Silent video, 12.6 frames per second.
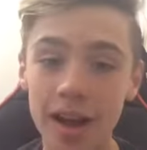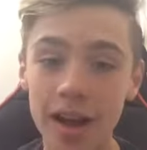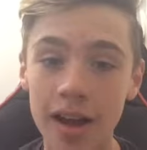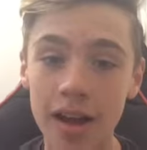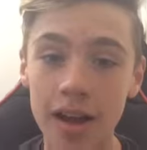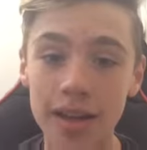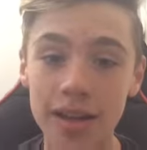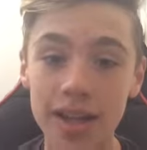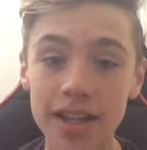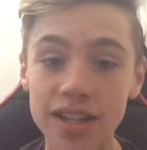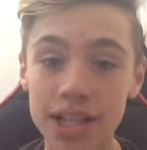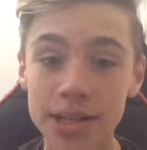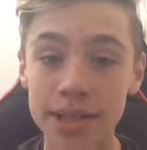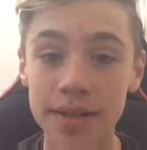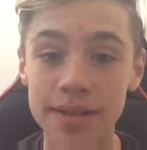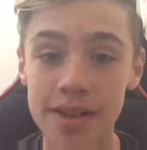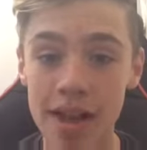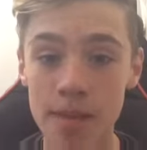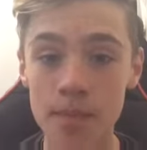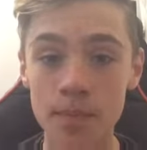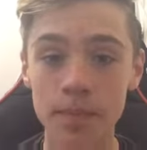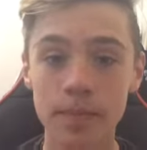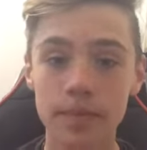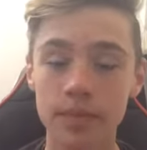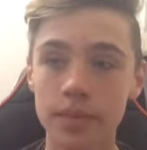Uh, yeah, shout out to him.
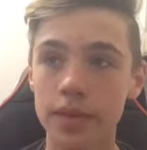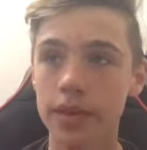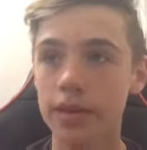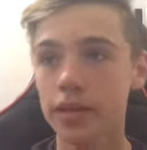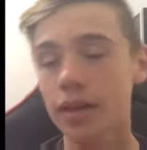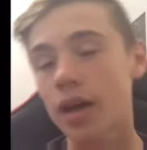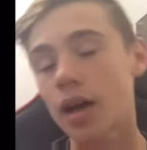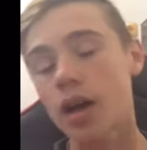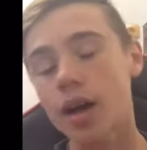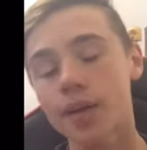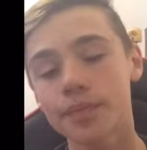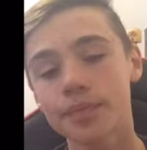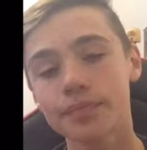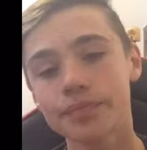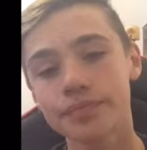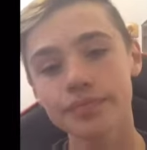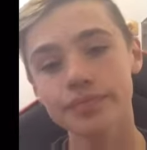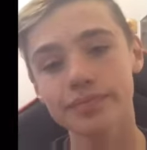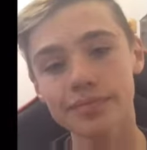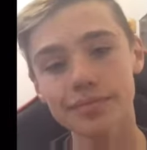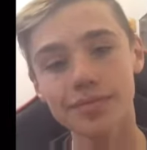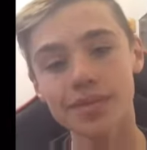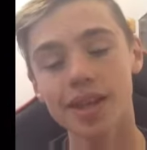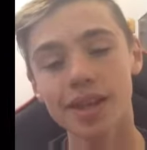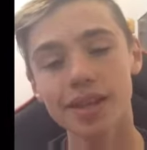Um,
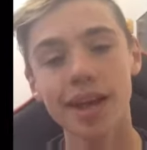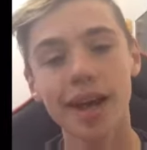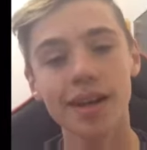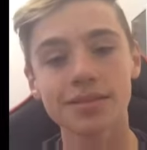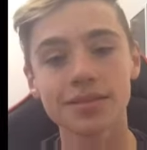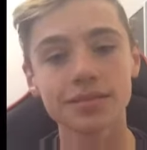and yeah.